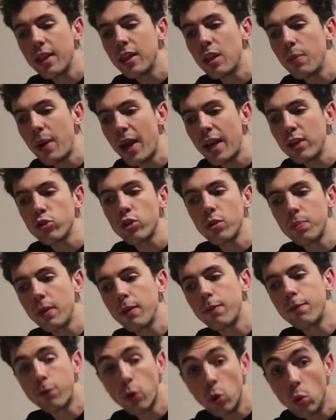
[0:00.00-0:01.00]
the pantry
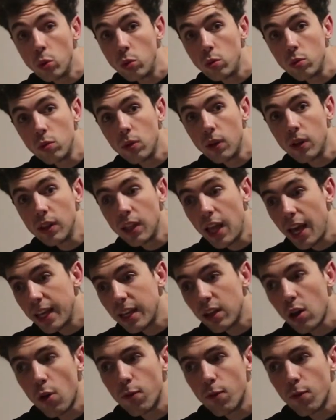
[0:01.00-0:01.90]
be full, like